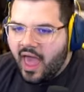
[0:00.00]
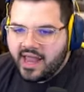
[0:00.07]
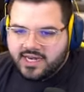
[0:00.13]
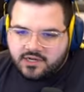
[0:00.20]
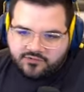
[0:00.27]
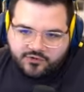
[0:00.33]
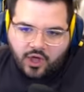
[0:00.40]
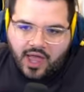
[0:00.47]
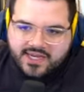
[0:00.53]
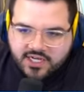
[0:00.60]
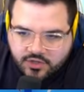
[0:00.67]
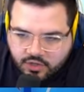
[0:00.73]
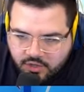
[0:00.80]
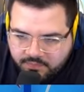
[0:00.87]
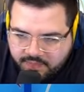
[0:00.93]
I need a, I
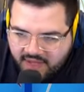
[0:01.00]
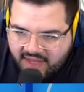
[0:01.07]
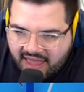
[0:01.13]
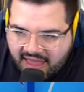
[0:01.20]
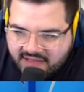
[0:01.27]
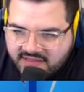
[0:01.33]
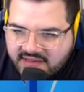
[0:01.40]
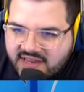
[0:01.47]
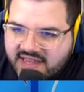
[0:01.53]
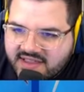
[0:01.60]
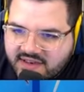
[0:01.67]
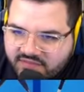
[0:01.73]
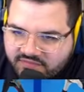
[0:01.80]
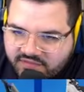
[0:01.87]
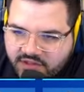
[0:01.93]
need a good pickaxe that
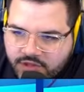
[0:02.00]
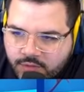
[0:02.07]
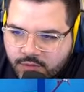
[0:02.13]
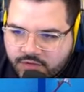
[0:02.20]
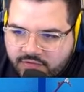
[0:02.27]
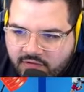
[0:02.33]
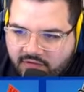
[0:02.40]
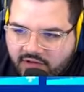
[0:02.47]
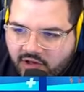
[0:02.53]
isn't used very